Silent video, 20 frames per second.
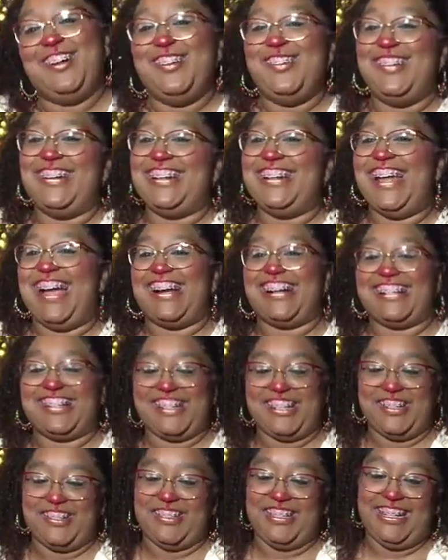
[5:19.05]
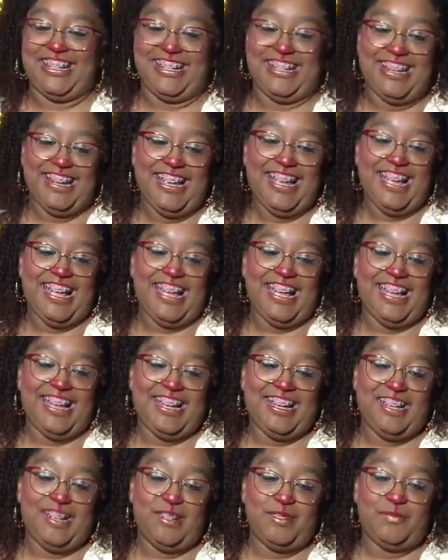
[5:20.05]
We're not gonna go there.
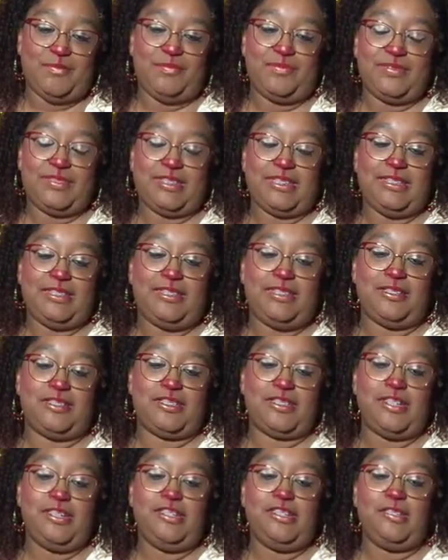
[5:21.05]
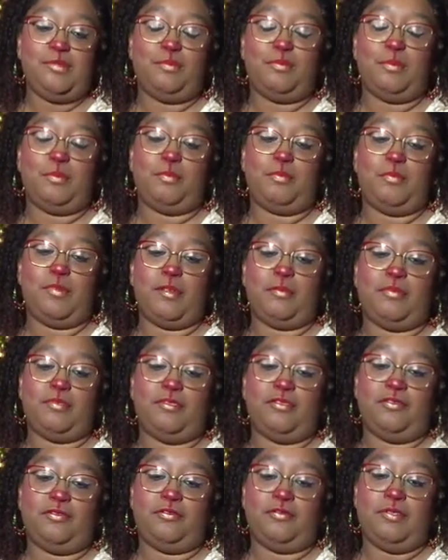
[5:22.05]
So Jean de
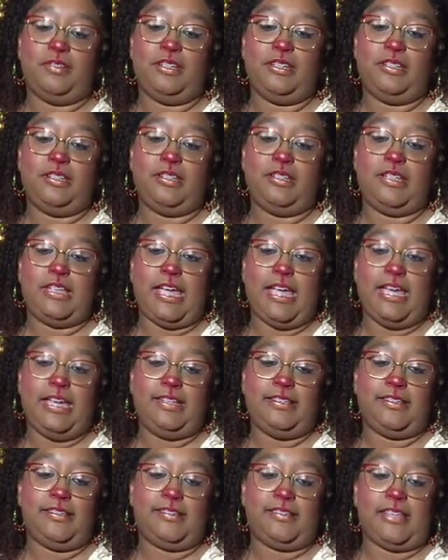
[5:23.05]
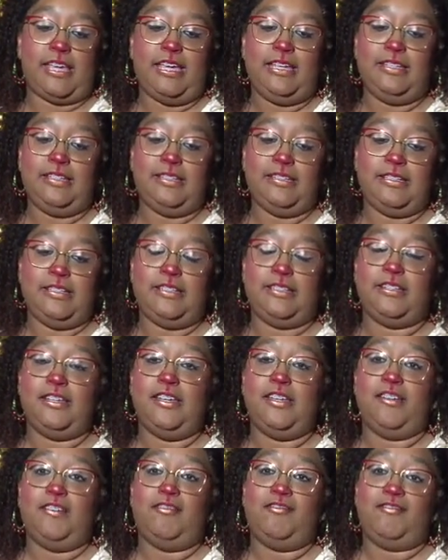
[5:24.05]
Brebeuf would gain sainthood
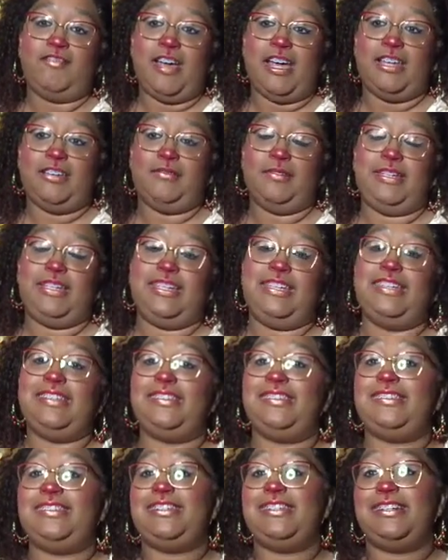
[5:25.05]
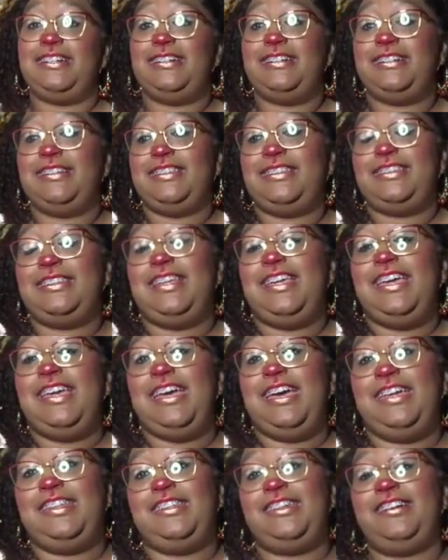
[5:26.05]
following his death.
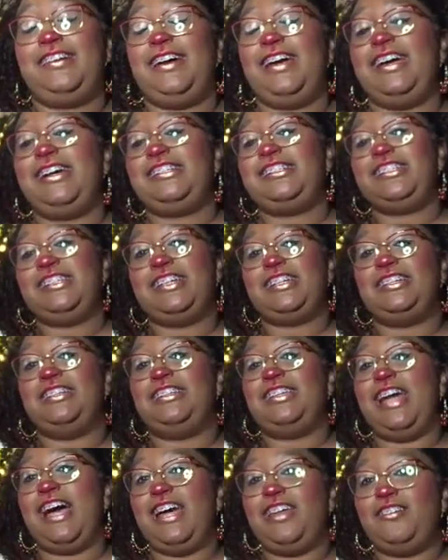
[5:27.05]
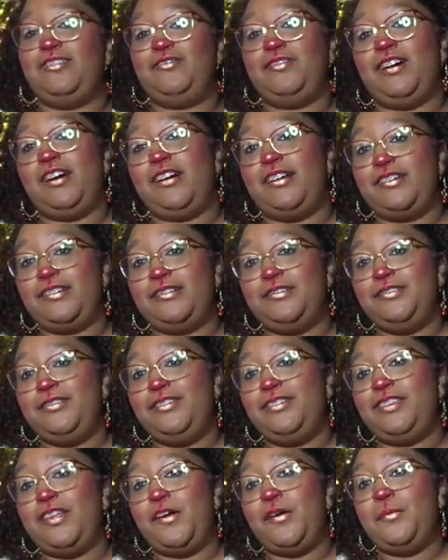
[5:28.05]
And there are actually a lot of
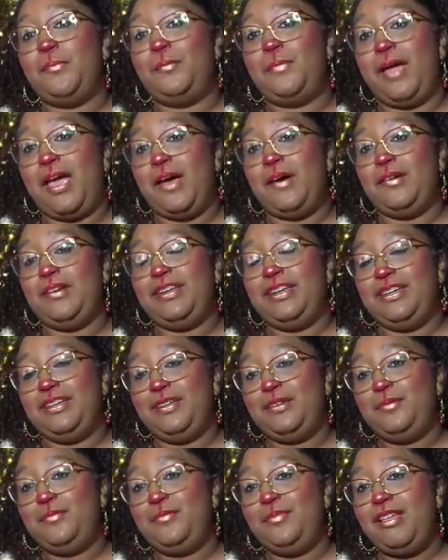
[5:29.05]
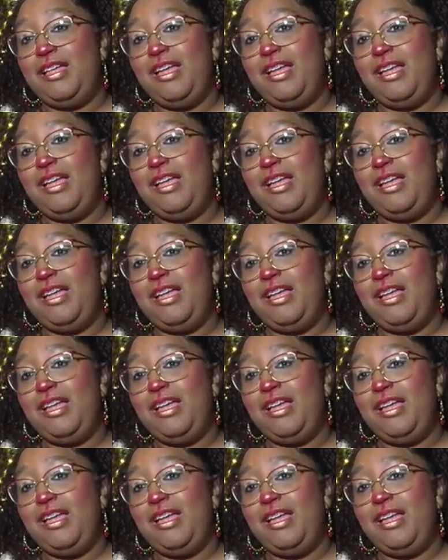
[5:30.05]
articles about him.